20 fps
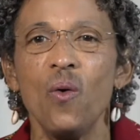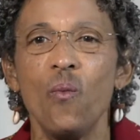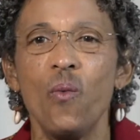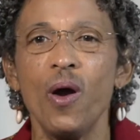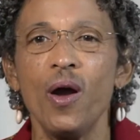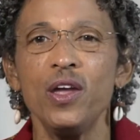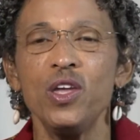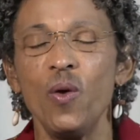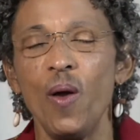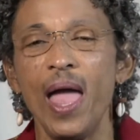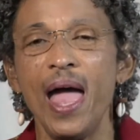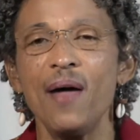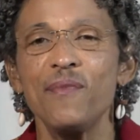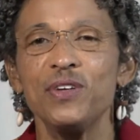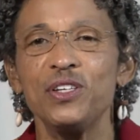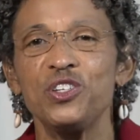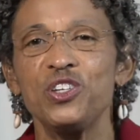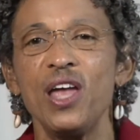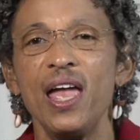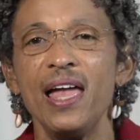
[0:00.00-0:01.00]
where you'll
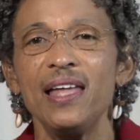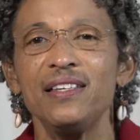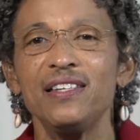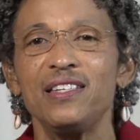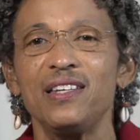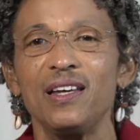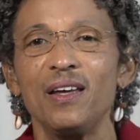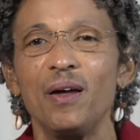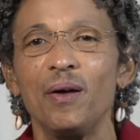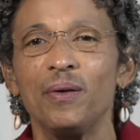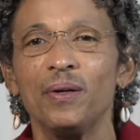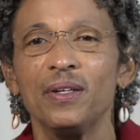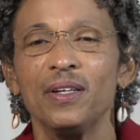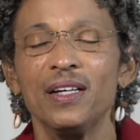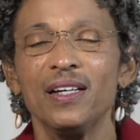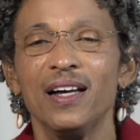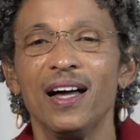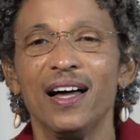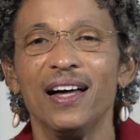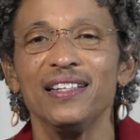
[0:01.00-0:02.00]
have a chance to
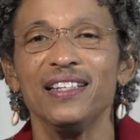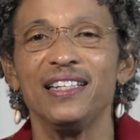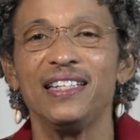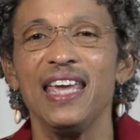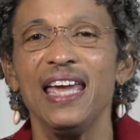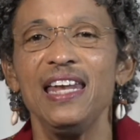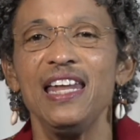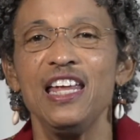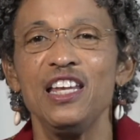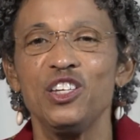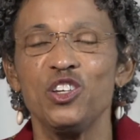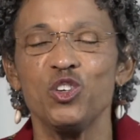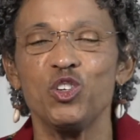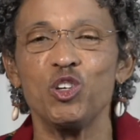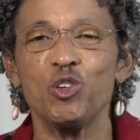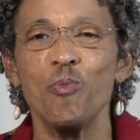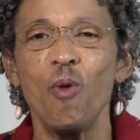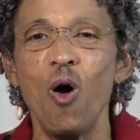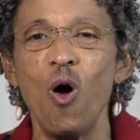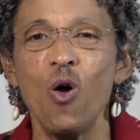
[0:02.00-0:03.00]
get into
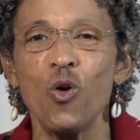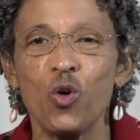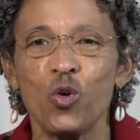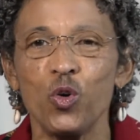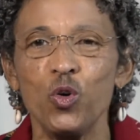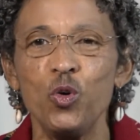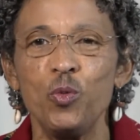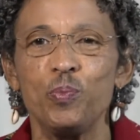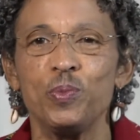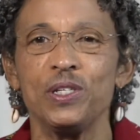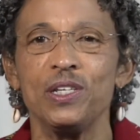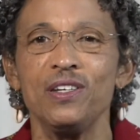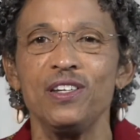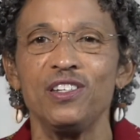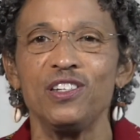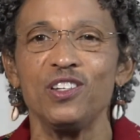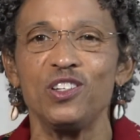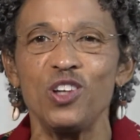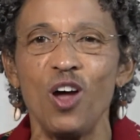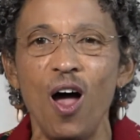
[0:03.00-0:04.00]
small groups
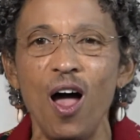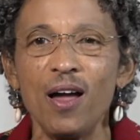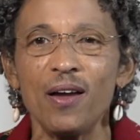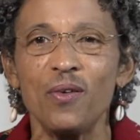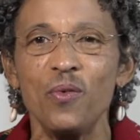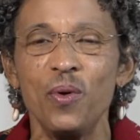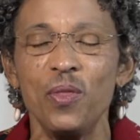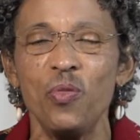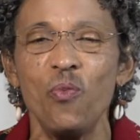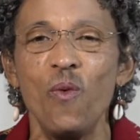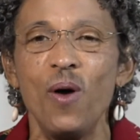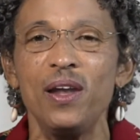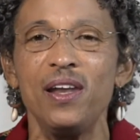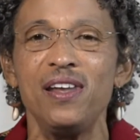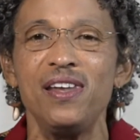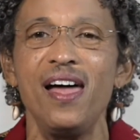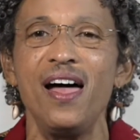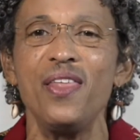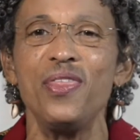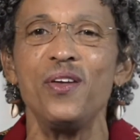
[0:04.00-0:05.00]
and to talk with one
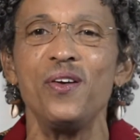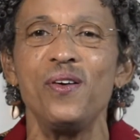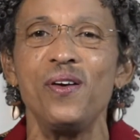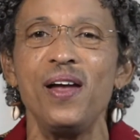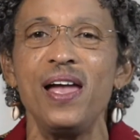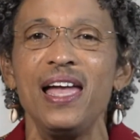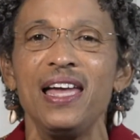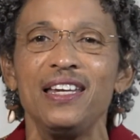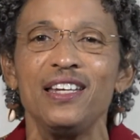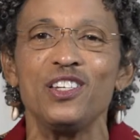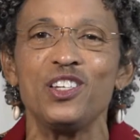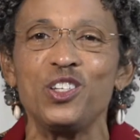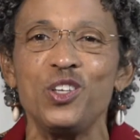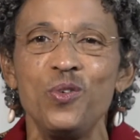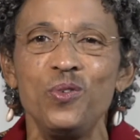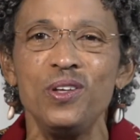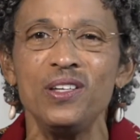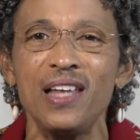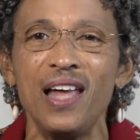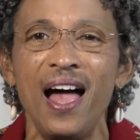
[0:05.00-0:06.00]
another. And as
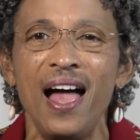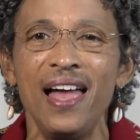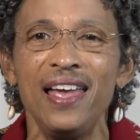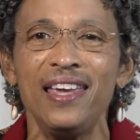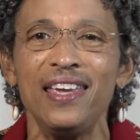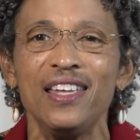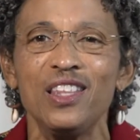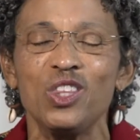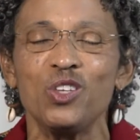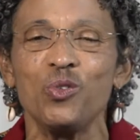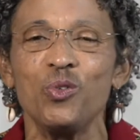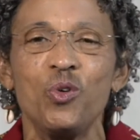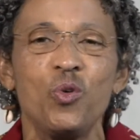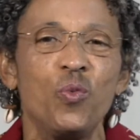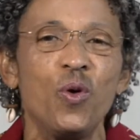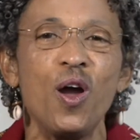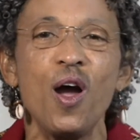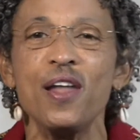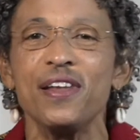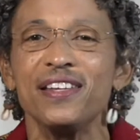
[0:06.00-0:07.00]
soon as I get through,
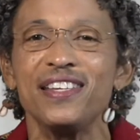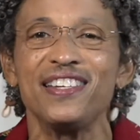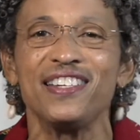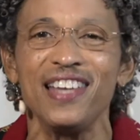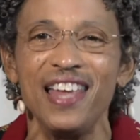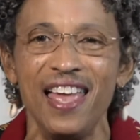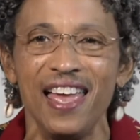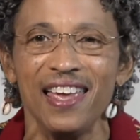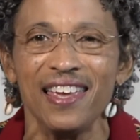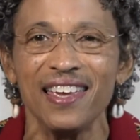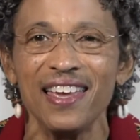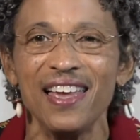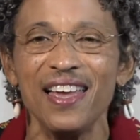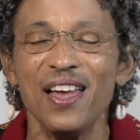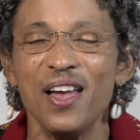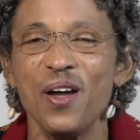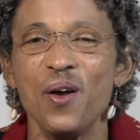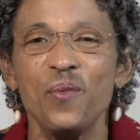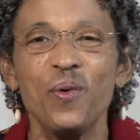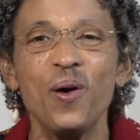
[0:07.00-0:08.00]
we're going to sing.
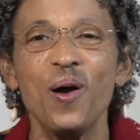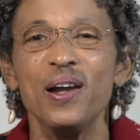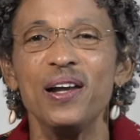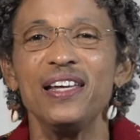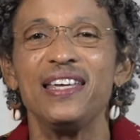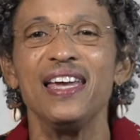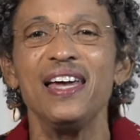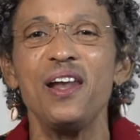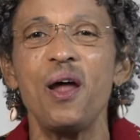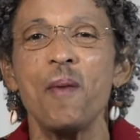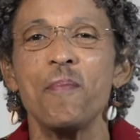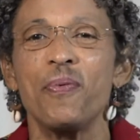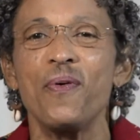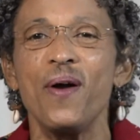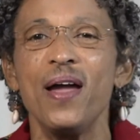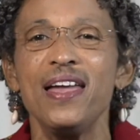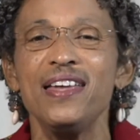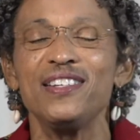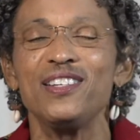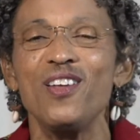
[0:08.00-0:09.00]
We're going to get our
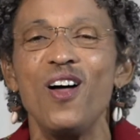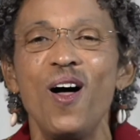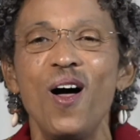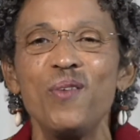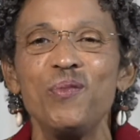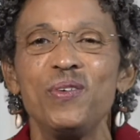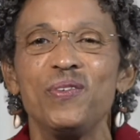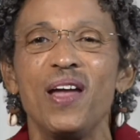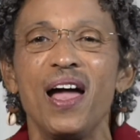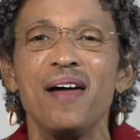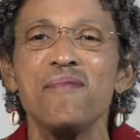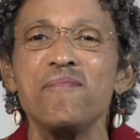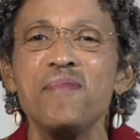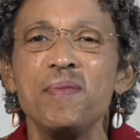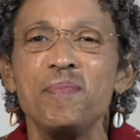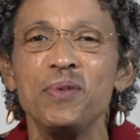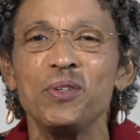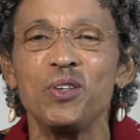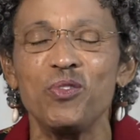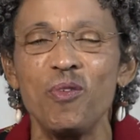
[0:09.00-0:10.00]
praise on. We've got
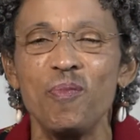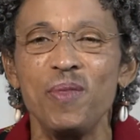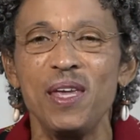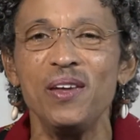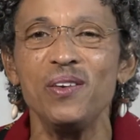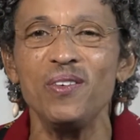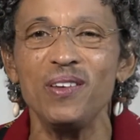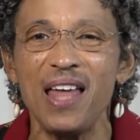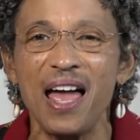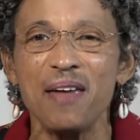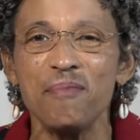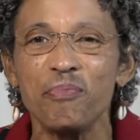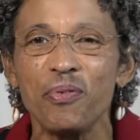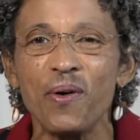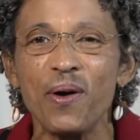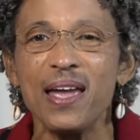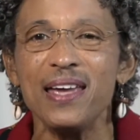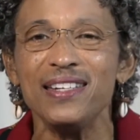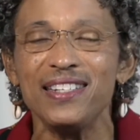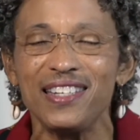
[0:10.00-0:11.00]
members from the Inner Light
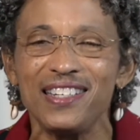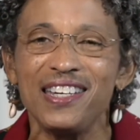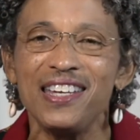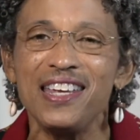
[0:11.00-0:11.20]
Praise